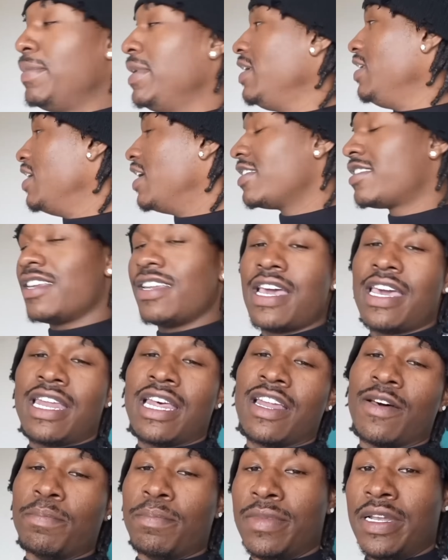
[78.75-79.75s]
me yesterday that
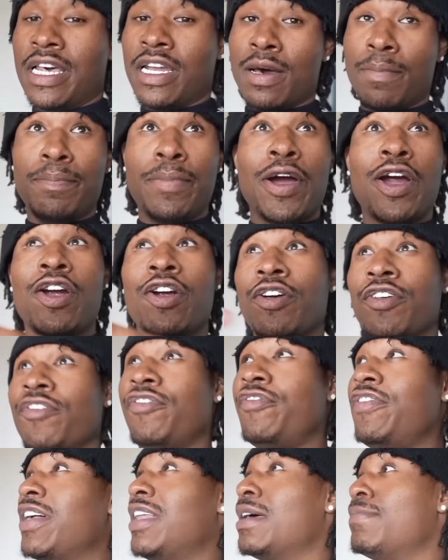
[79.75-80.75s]
a that a bird
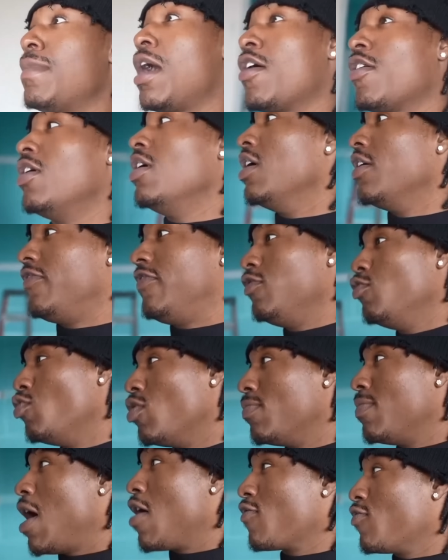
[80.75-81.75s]
fell in my flew
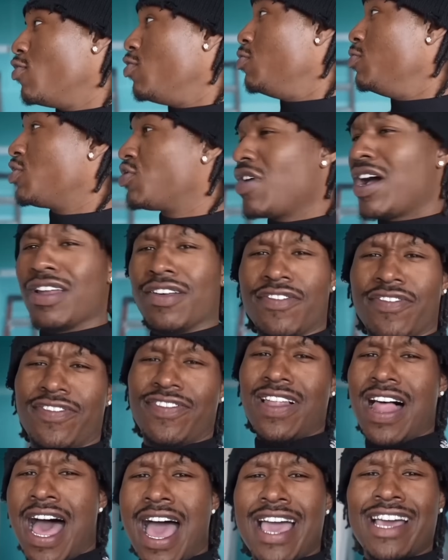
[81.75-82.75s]
in my room trying to
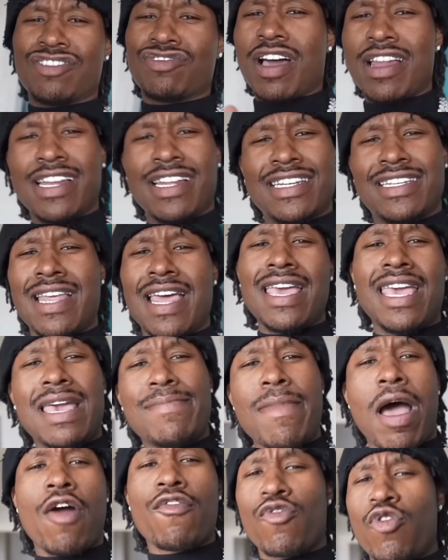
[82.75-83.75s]
fly and trying to stay in
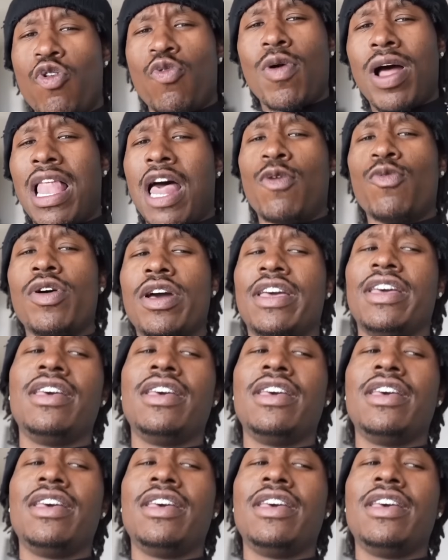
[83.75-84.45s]
my room while I wasn't